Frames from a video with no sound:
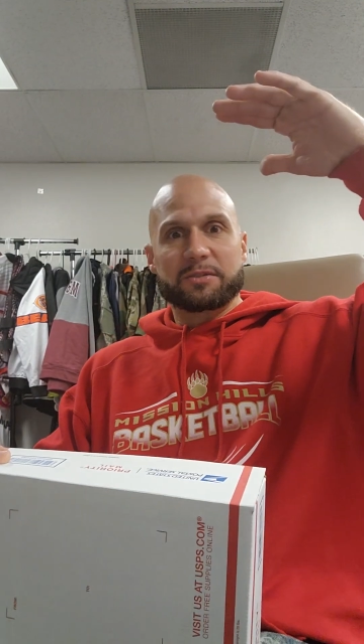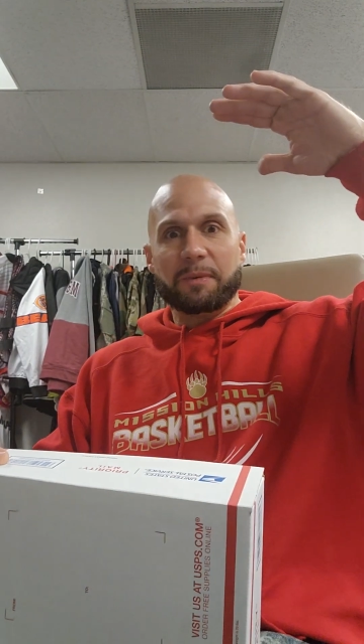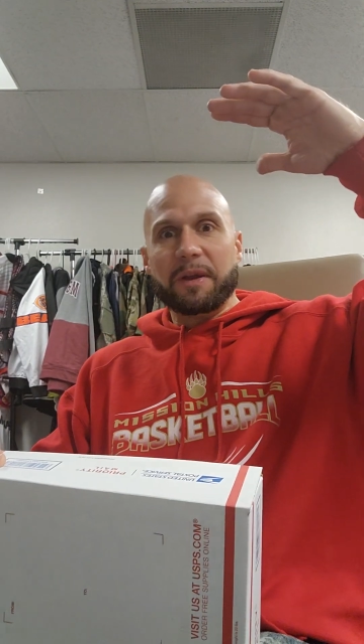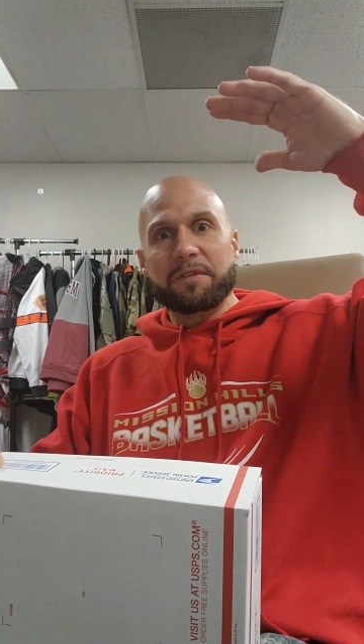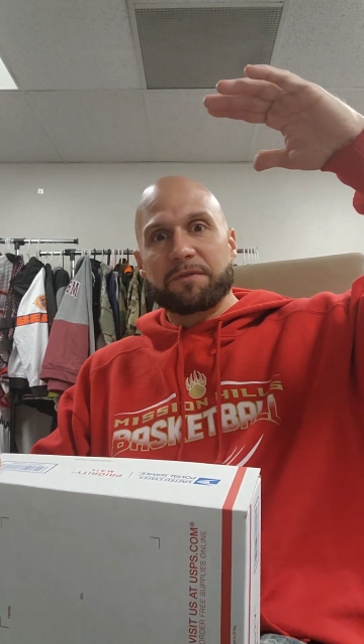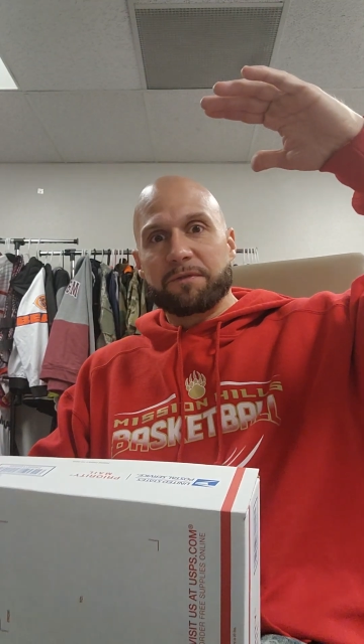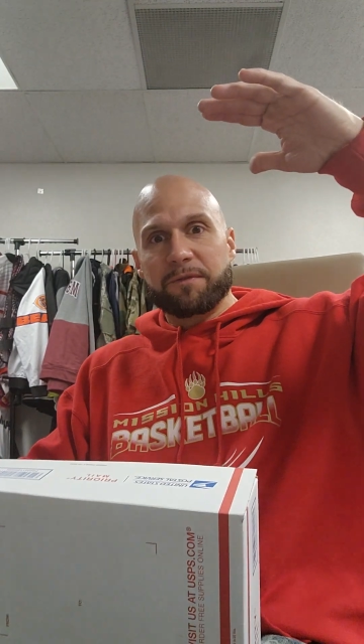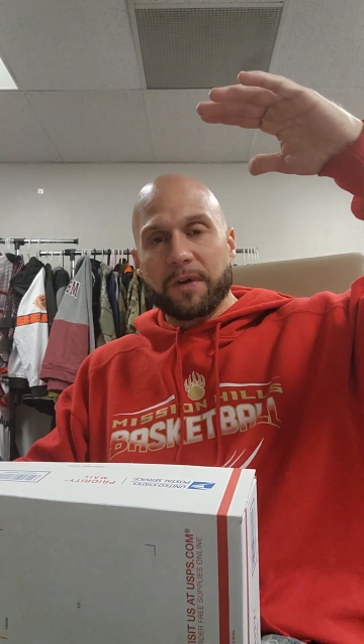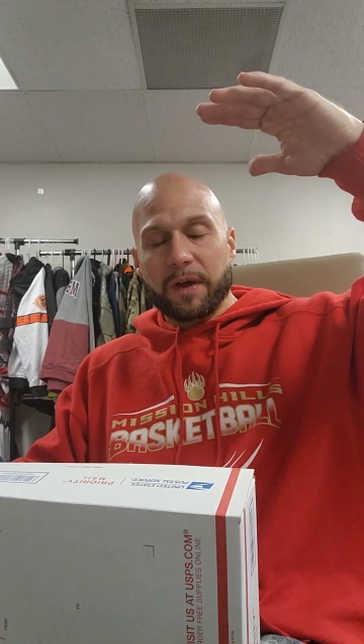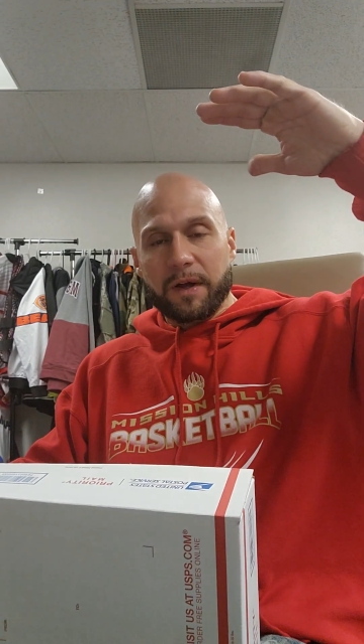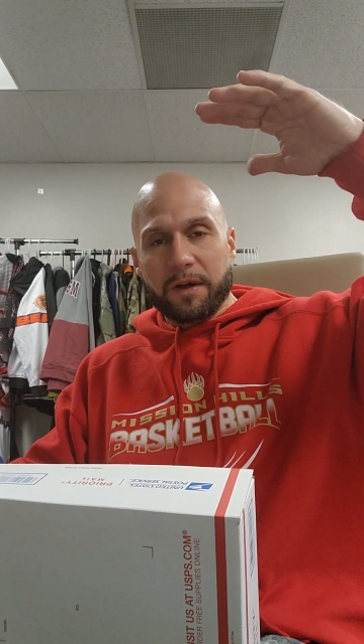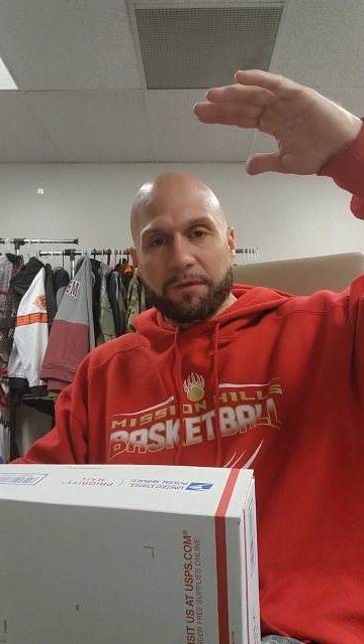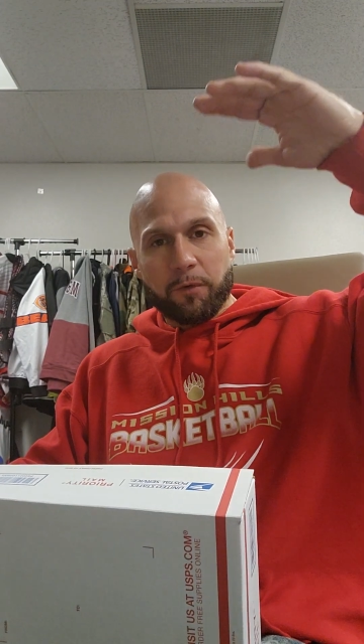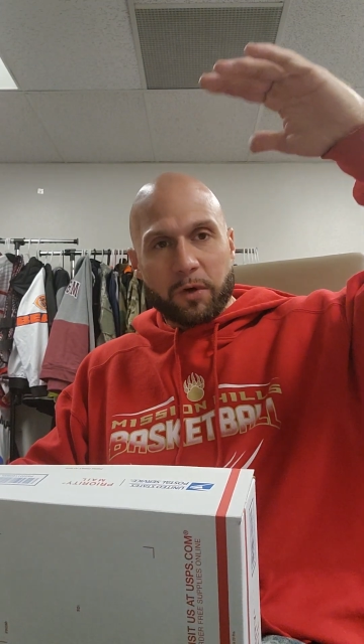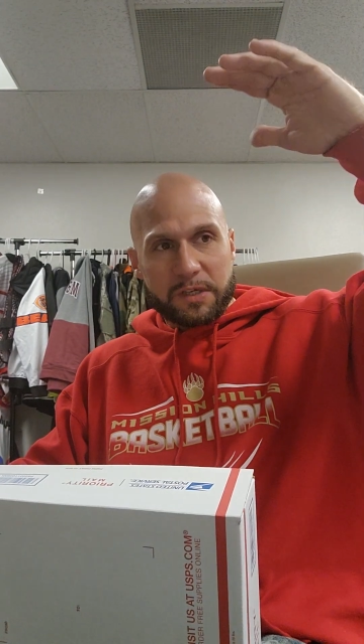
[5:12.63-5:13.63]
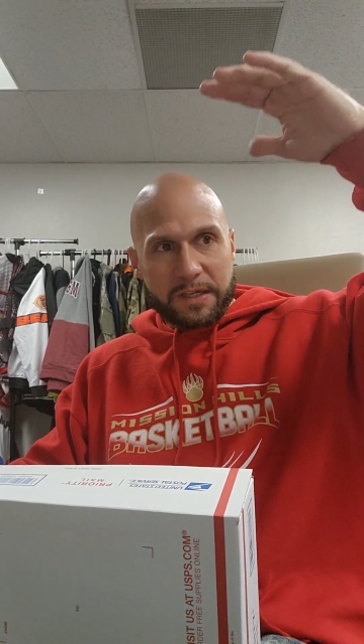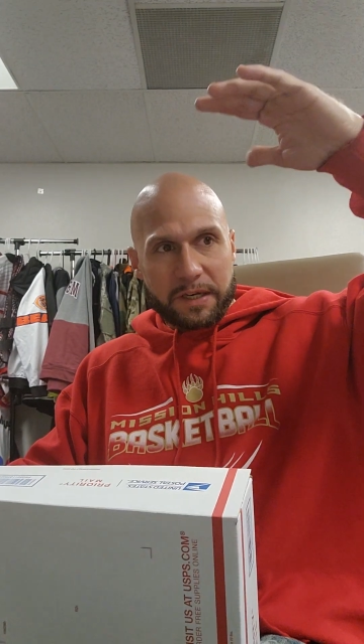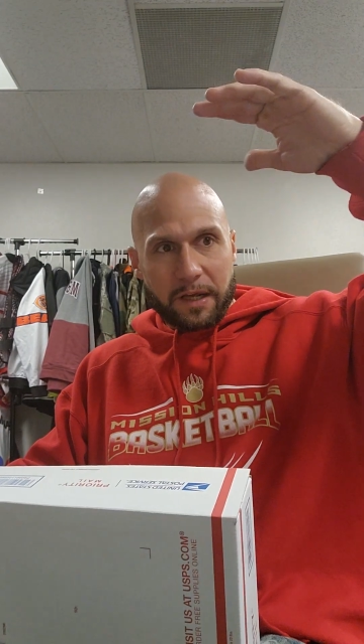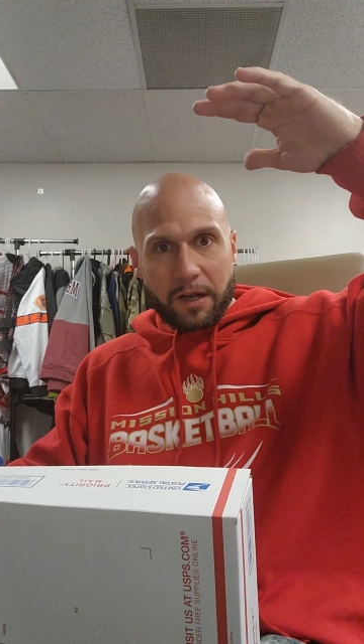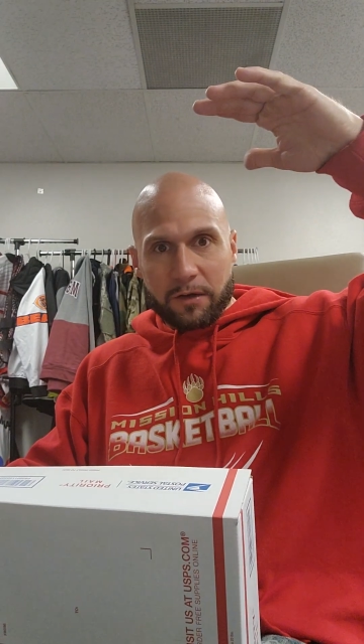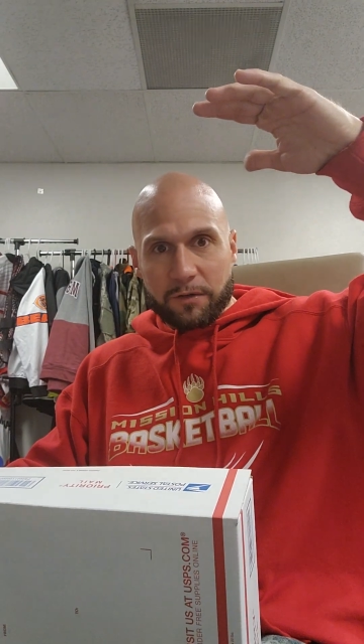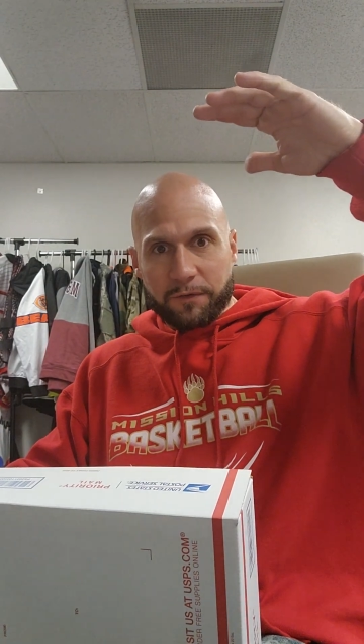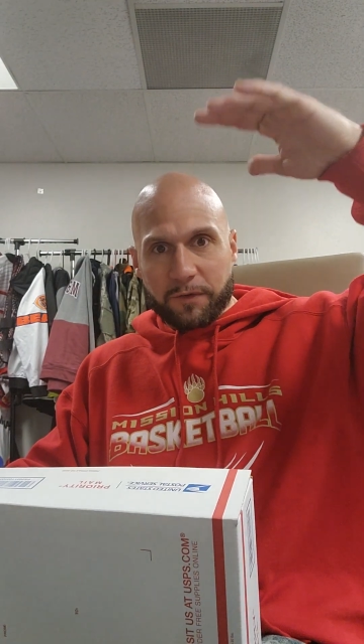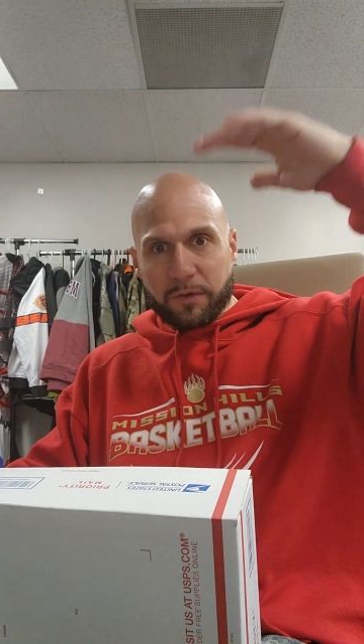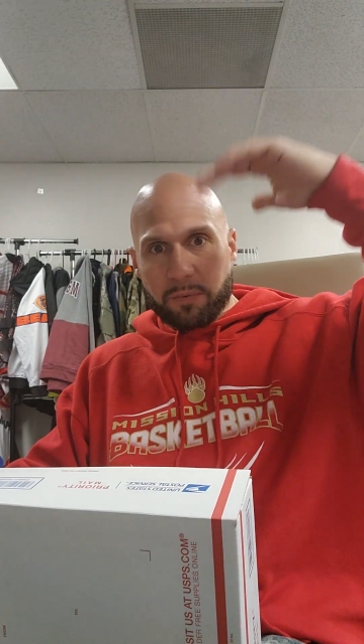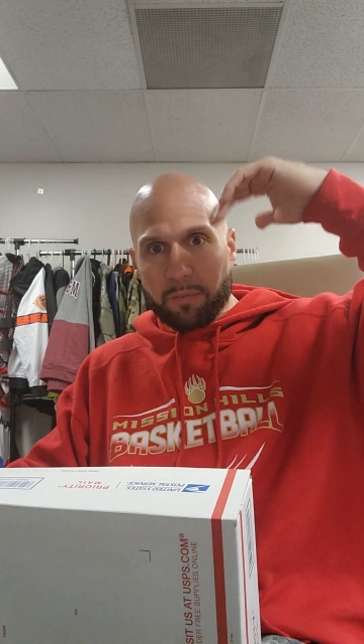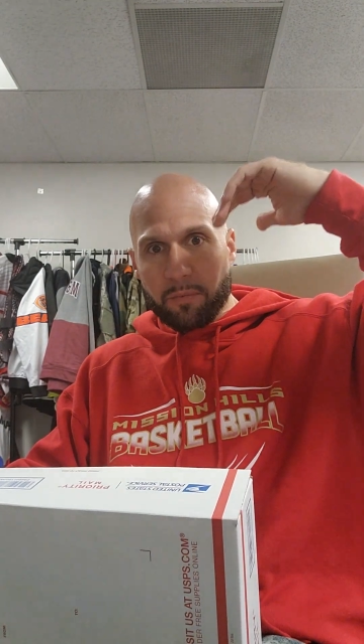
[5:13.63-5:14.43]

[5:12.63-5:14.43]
spend uh, fourteen dollars,